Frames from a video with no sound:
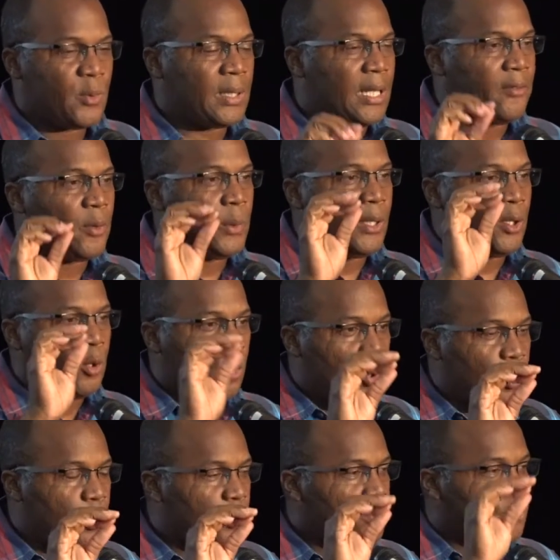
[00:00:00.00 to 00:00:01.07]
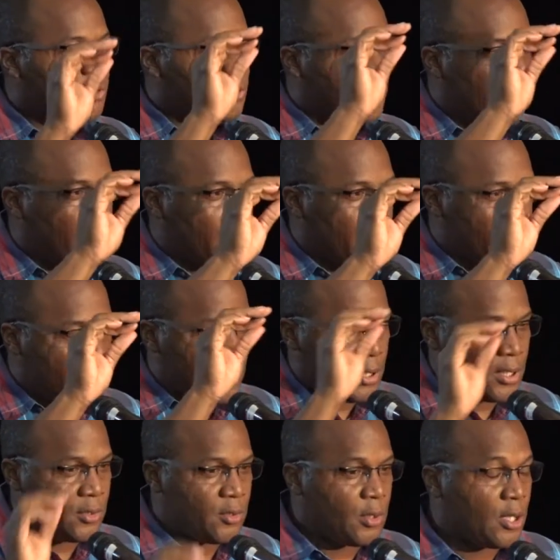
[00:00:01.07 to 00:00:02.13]
Whenever we go to
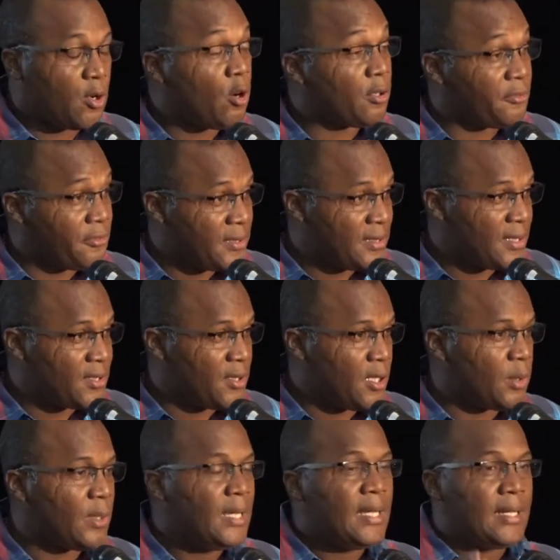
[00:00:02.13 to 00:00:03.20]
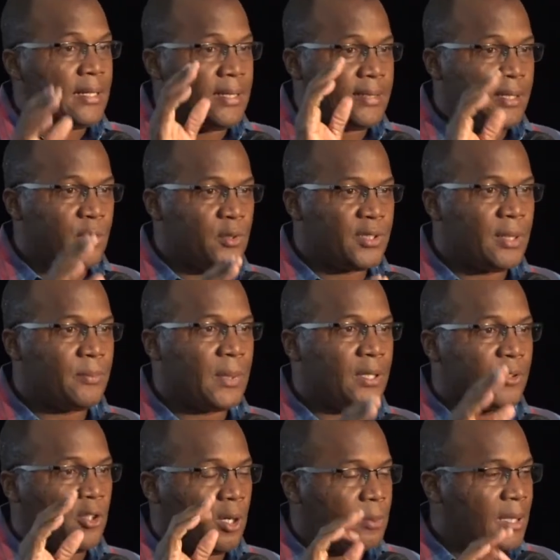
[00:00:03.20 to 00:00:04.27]
the conferences now, they say, you know
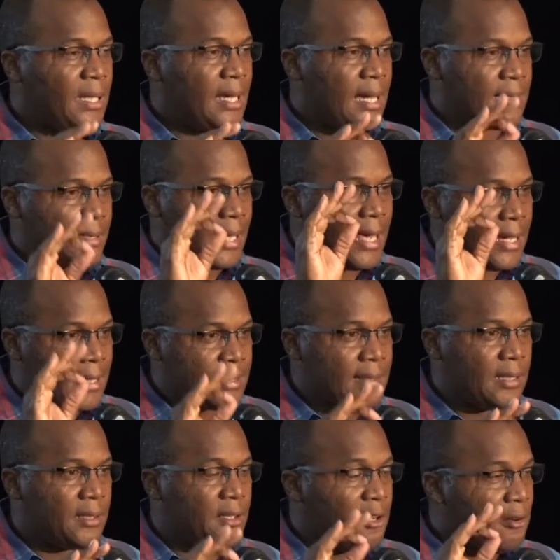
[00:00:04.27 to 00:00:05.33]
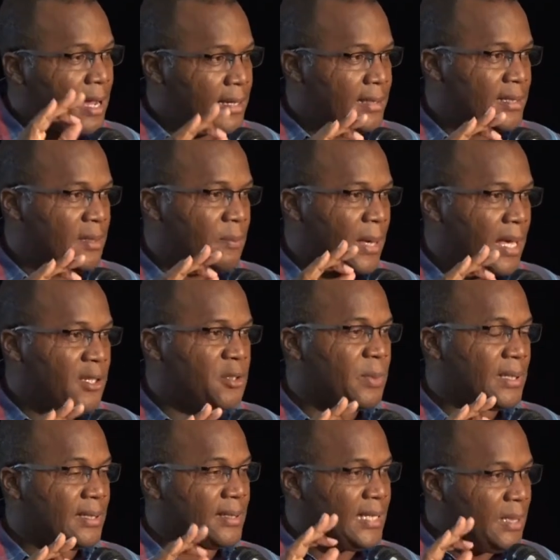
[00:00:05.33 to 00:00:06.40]
something, Dominica has an excellent crisis
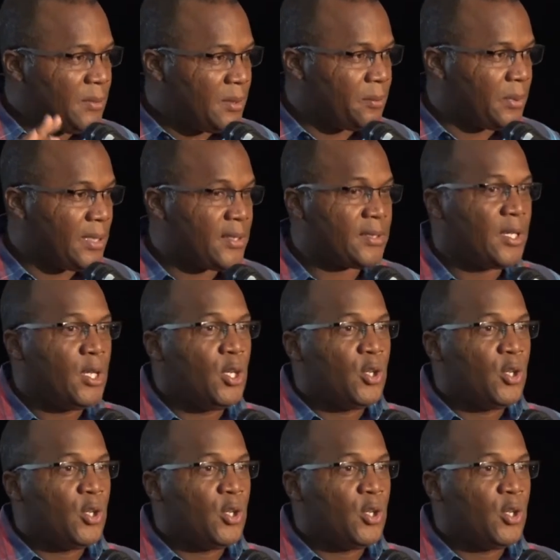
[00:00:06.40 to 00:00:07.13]
management team in place,